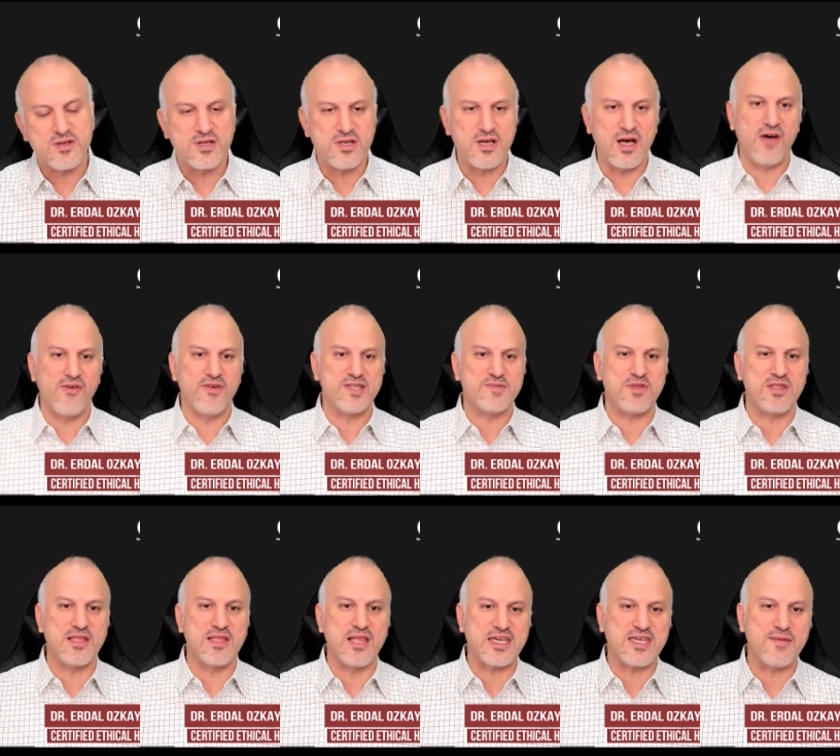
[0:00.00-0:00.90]
I was a bit
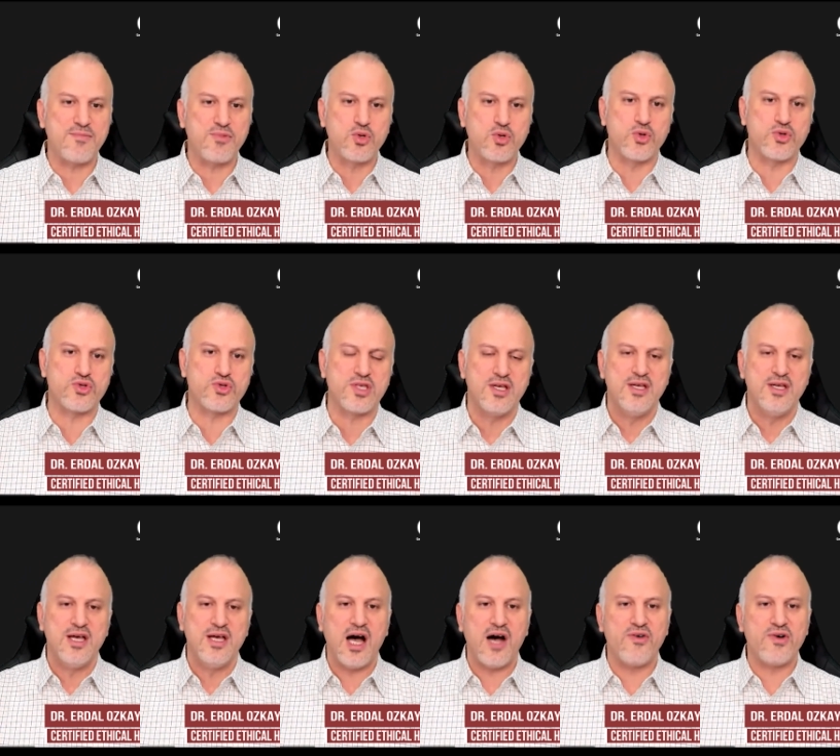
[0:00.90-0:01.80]
lucky because
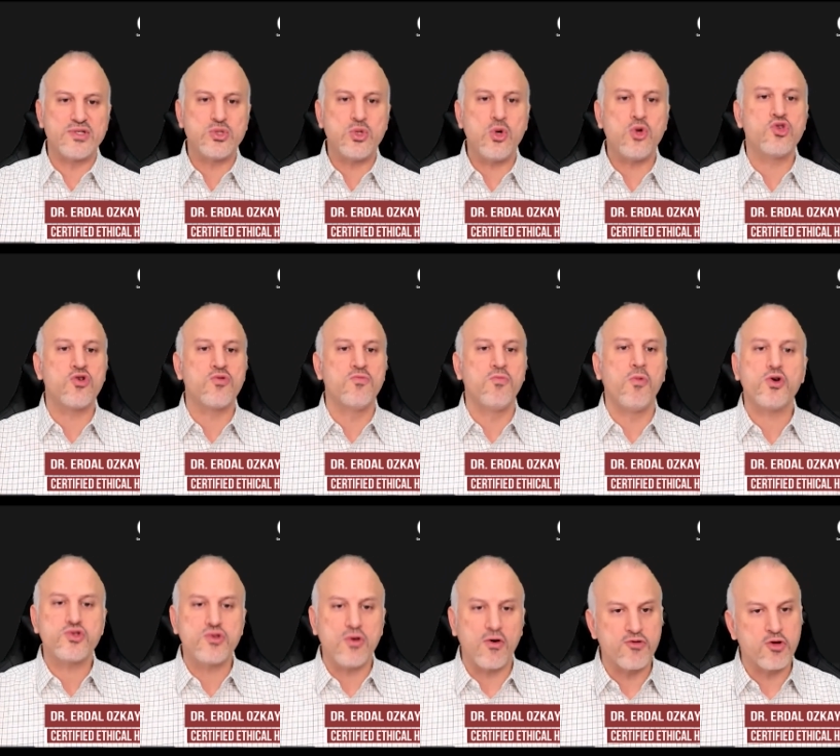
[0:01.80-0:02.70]
I was using
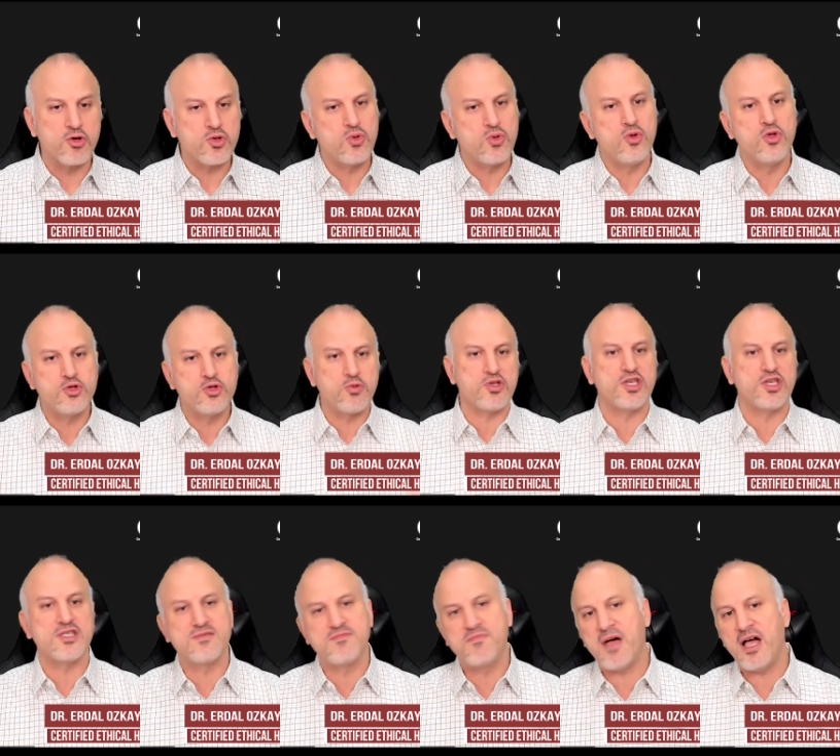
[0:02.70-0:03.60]
most of the tools which
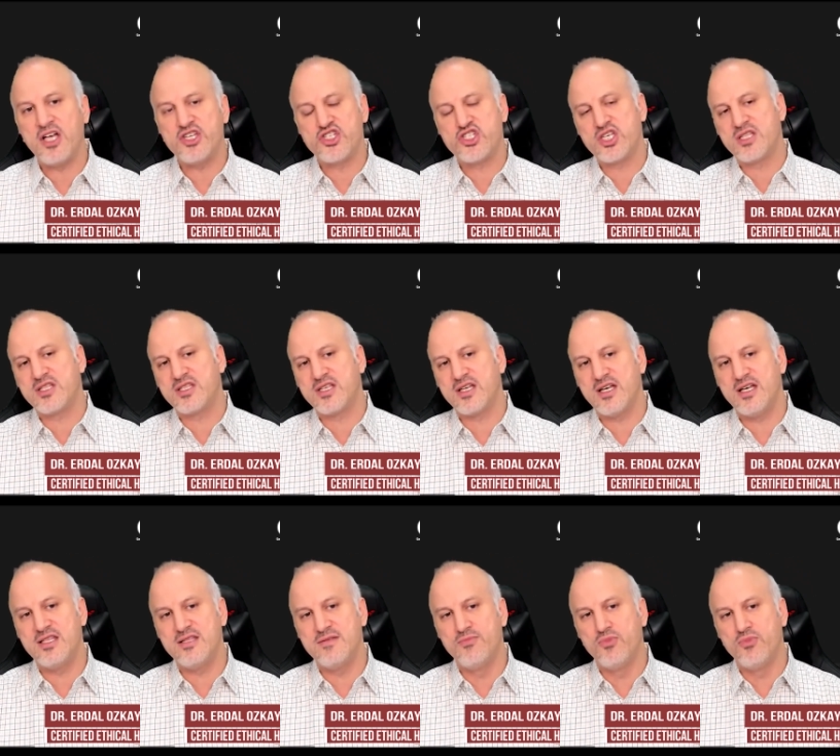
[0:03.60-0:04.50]
is mentioned
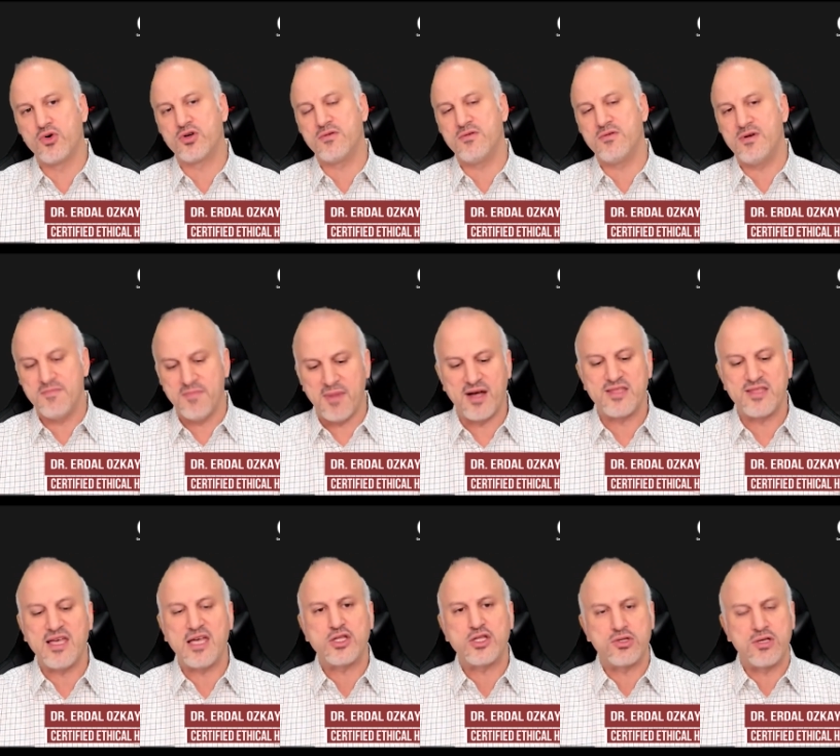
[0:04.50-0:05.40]
in the book My
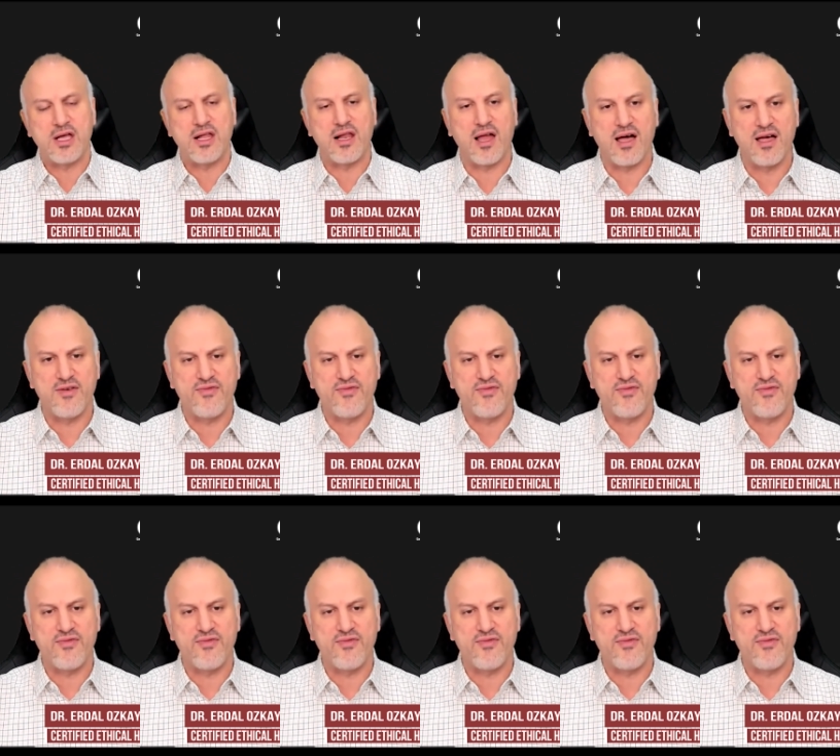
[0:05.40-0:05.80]
Day-to-Day -day Life.